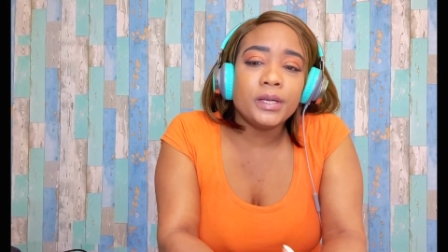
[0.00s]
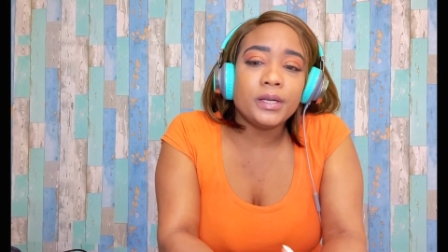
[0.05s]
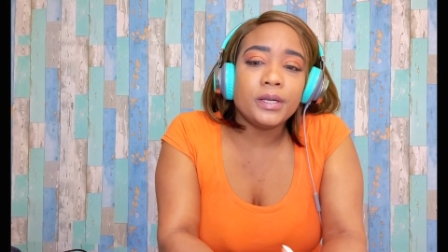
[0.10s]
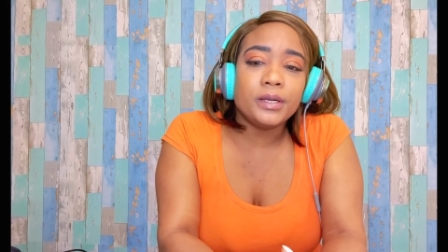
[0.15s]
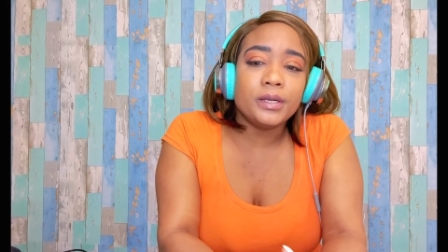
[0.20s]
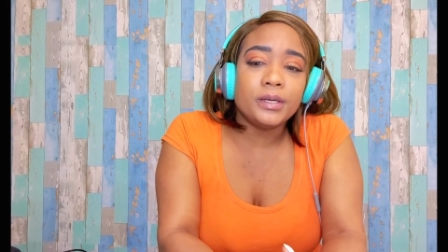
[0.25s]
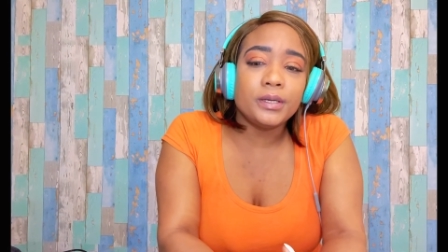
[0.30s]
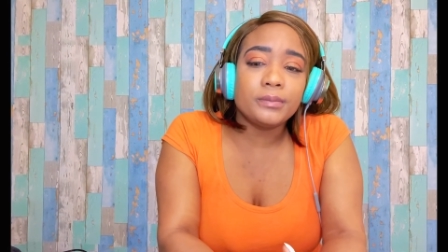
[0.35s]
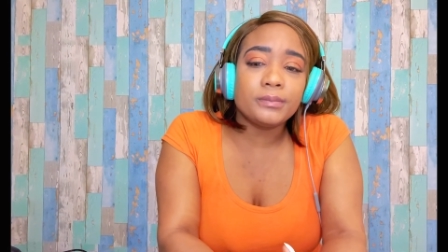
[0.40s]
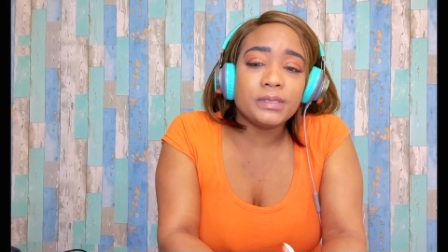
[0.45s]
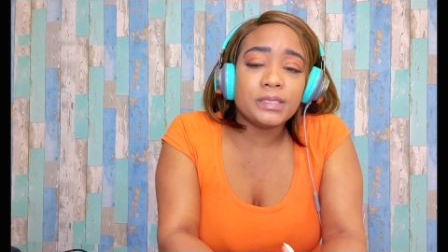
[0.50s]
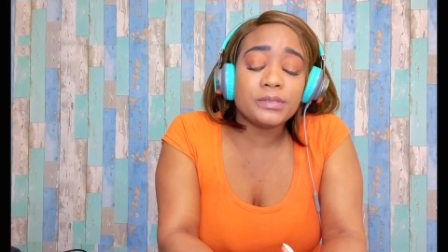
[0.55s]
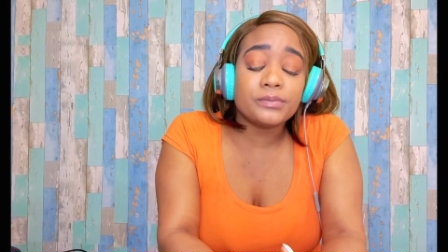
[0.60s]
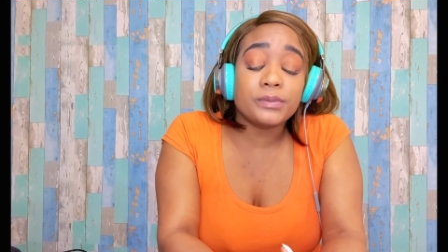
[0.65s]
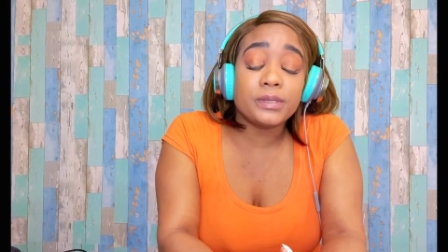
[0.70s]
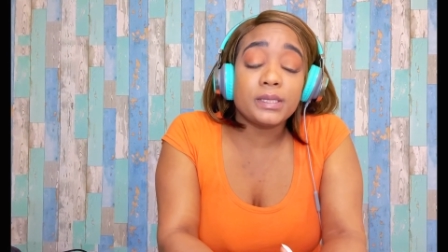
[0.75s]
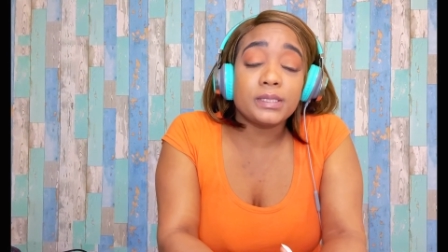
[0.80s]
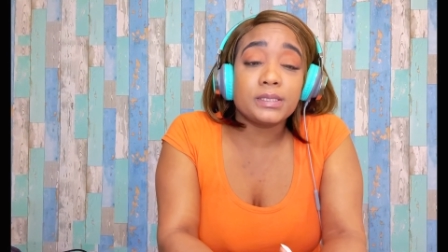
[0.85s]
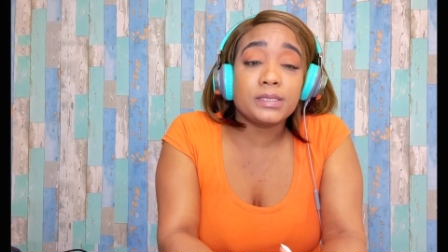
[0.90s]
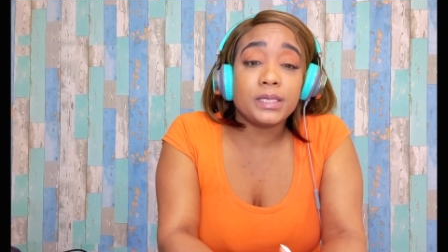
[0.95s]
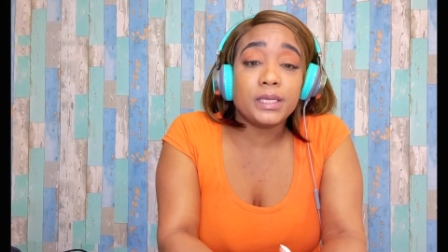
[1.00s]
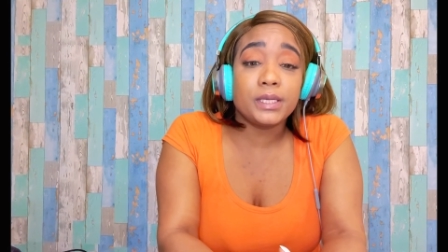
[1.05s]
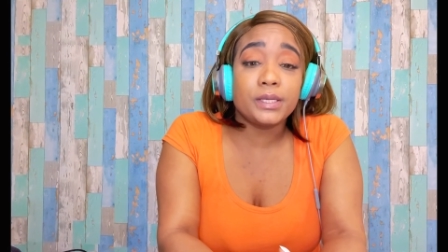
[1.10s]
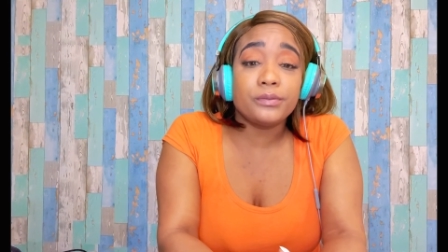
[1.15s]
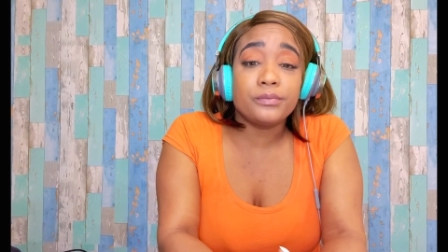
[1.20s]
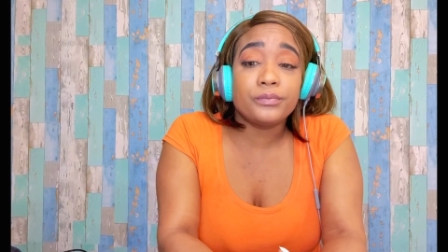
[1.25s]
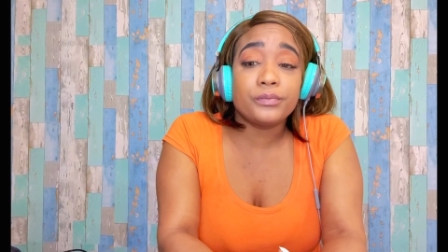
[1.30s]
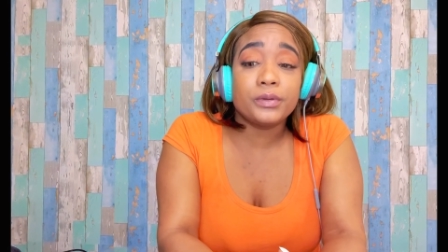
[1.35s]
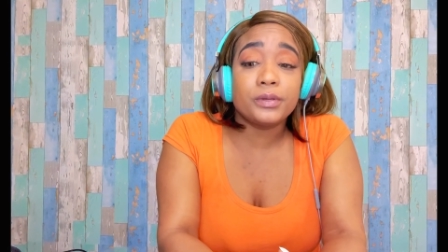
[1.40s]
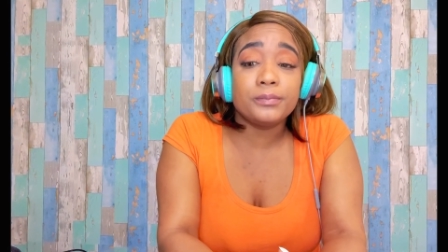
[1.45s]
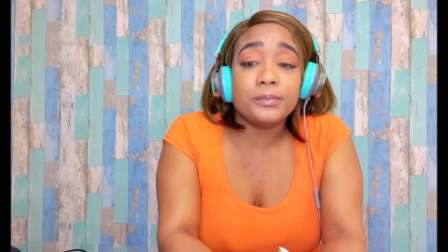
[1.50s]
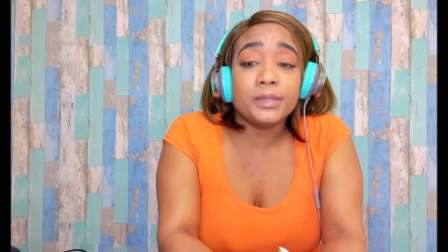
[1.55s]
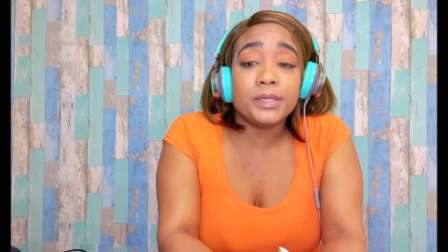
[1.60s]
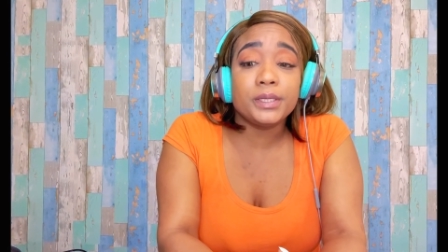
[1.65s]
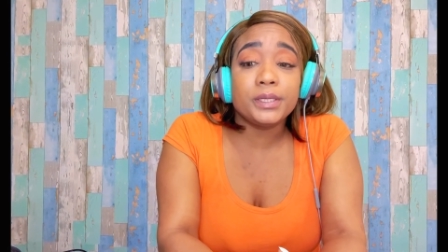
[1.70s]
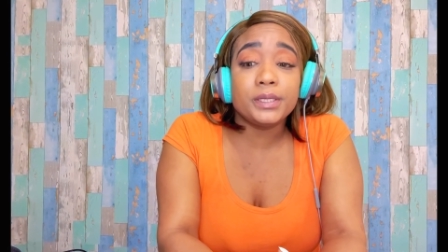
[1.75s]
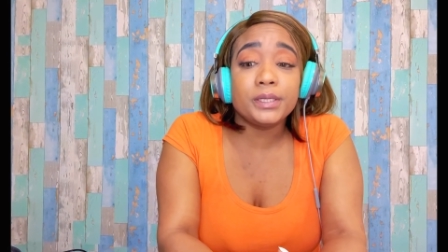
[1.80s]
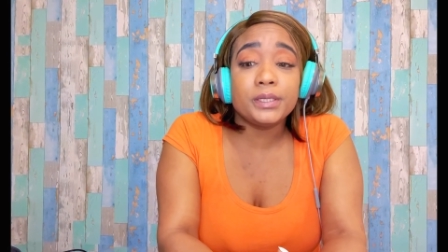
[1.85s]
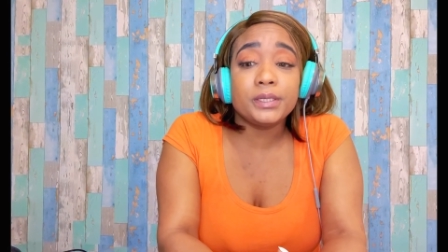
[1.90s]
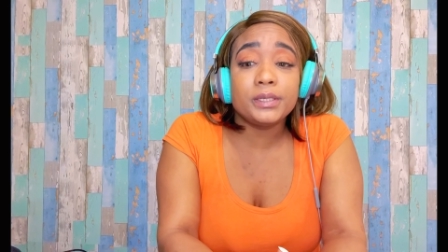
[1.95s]
That's what I take from
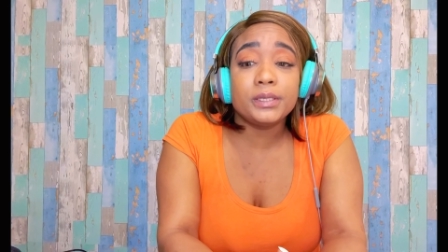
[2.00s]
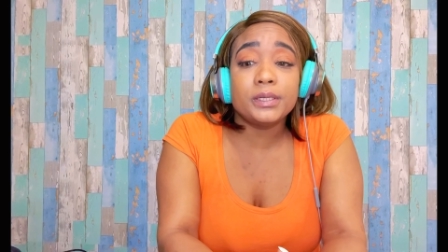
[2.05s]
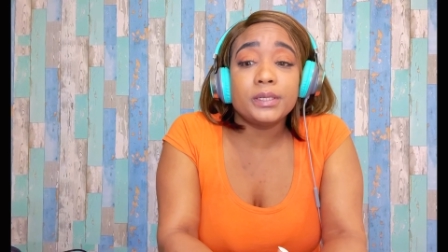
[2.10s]
it.